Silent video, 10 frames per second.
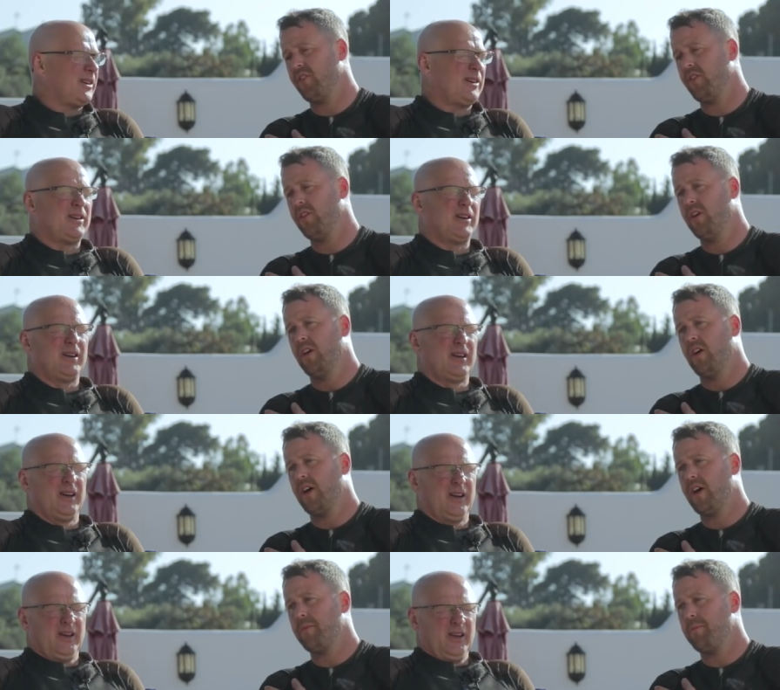Speaker 1: on
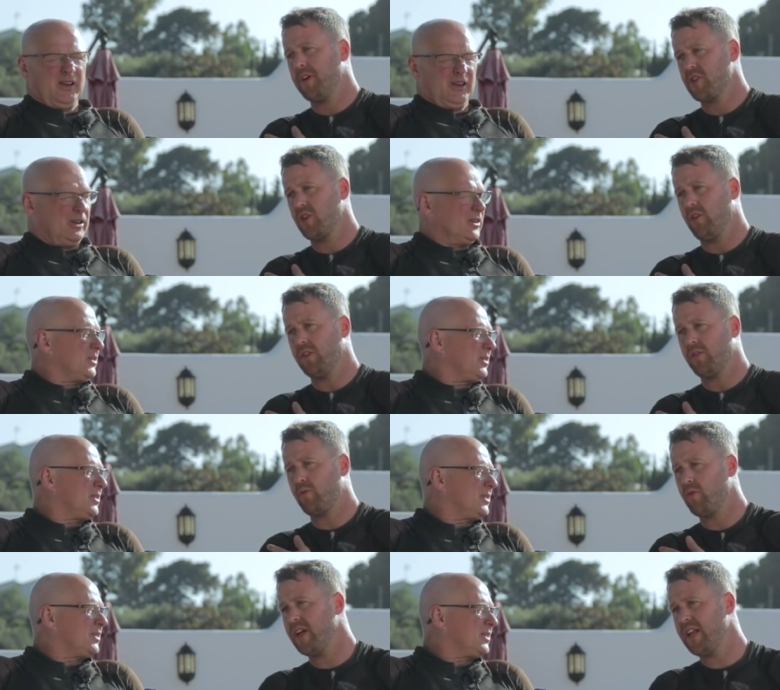um, my shoulder,
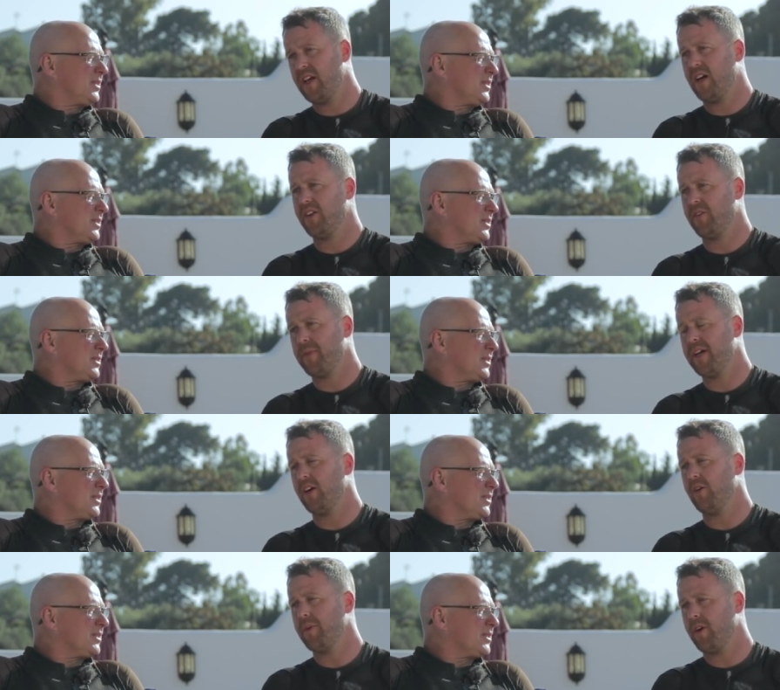really hard on my
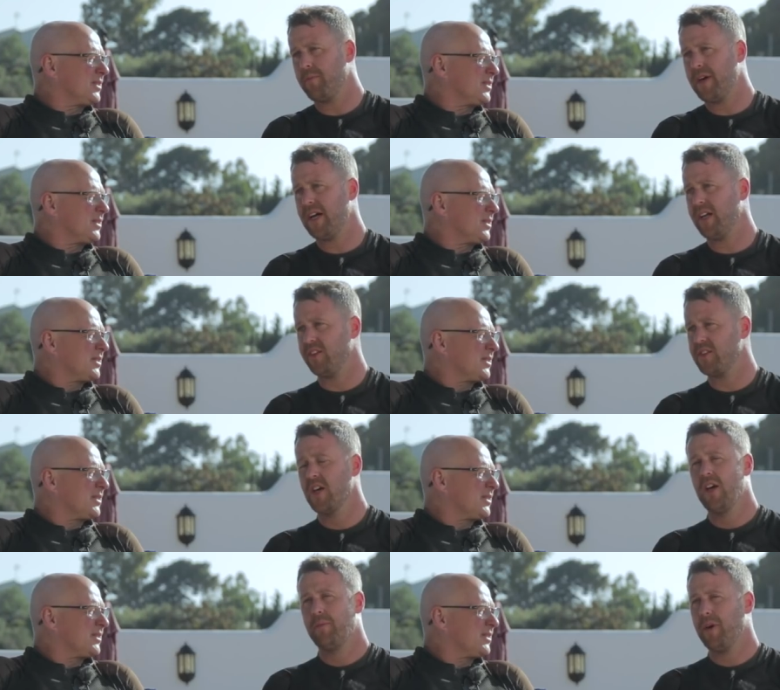elbow and my hands,
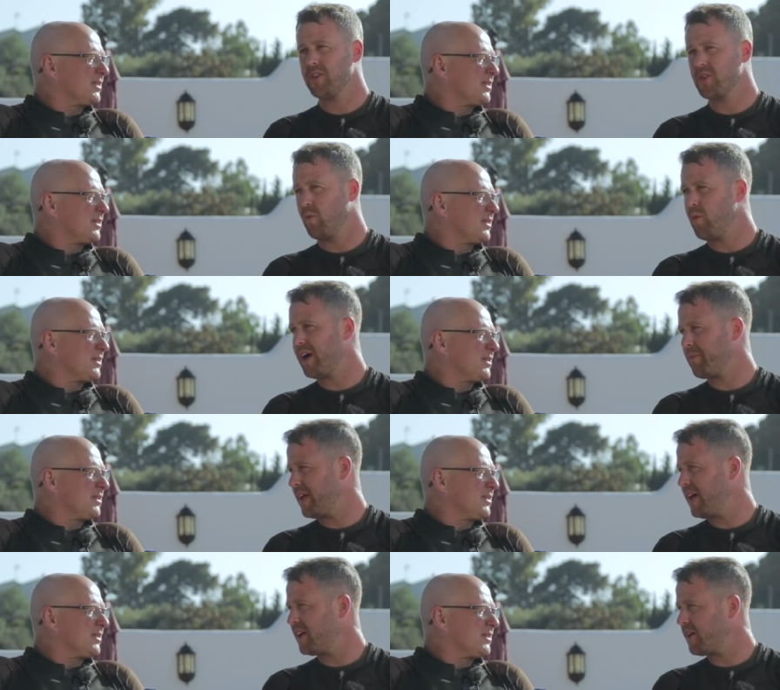but also whacked my
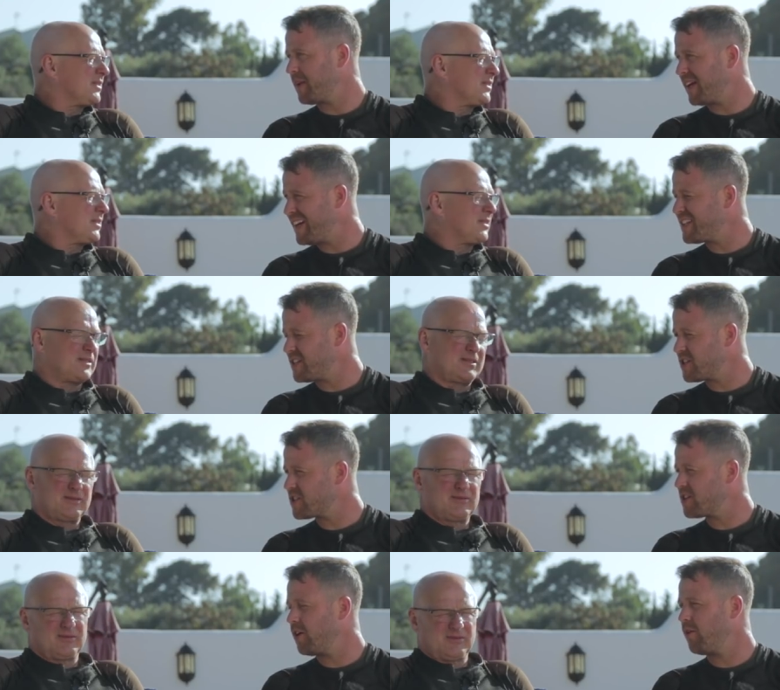head. I mean, I hit it
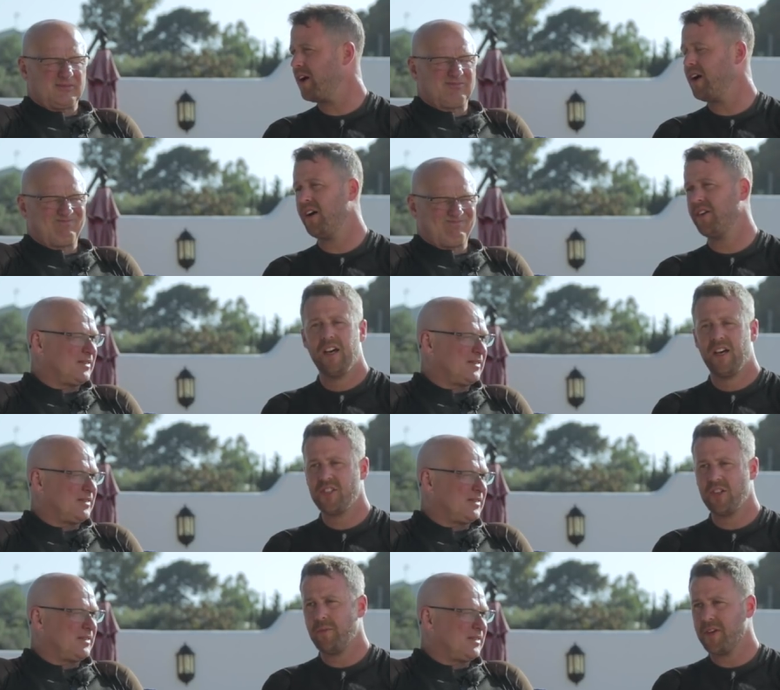so hard. And do you
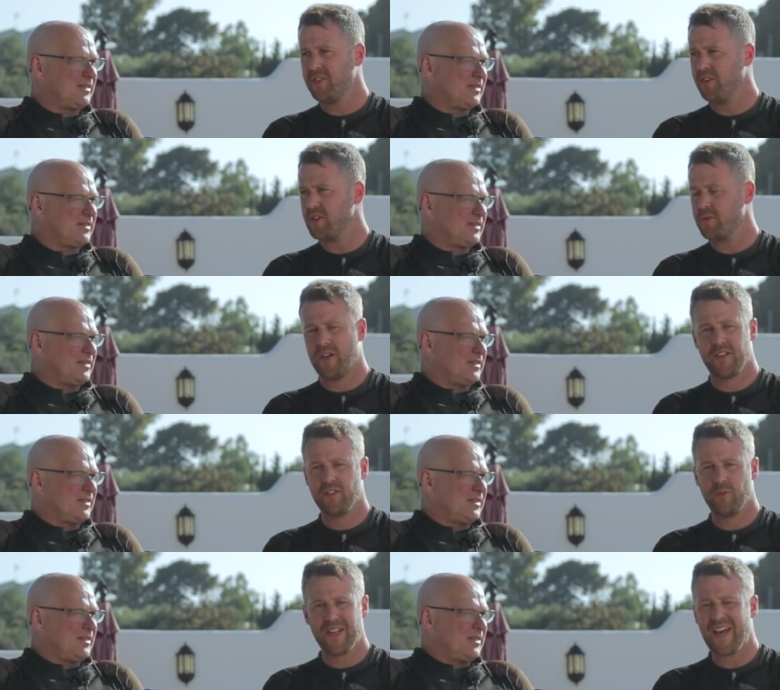know what my thoughts were? I
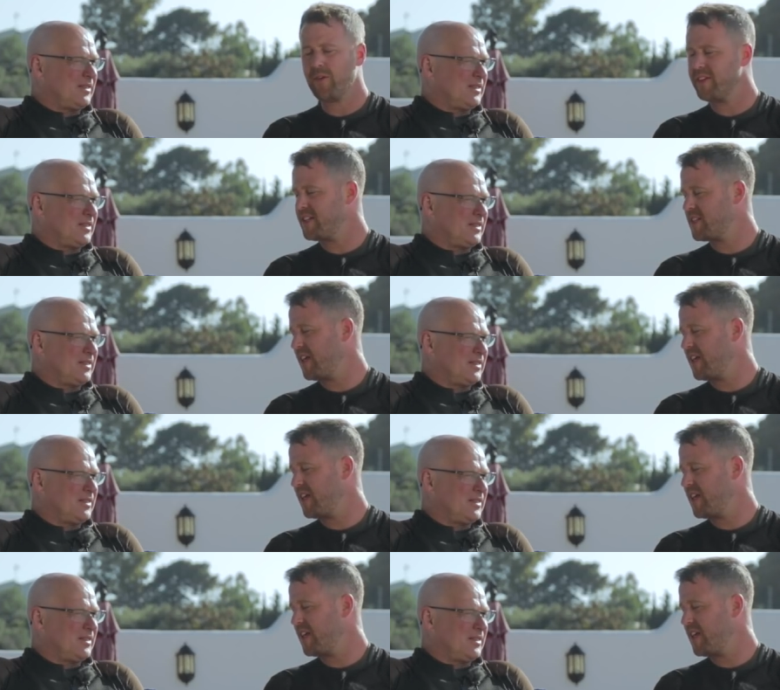thought without this